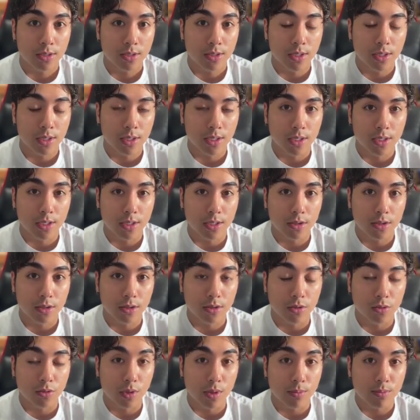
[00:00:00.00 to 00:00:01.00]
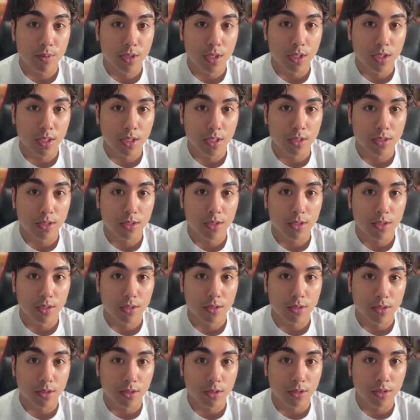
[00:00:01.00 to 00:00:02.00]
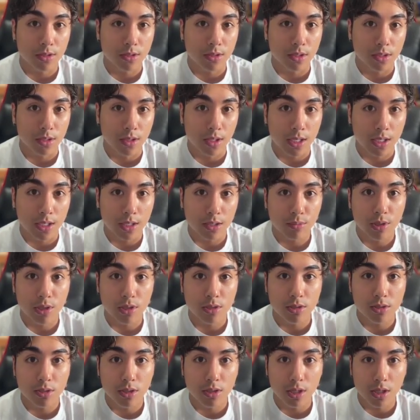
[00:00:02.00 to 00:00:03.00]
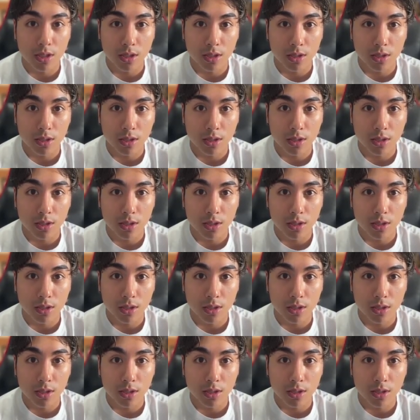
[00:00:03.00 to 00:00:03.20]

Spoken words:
the website, the landing page that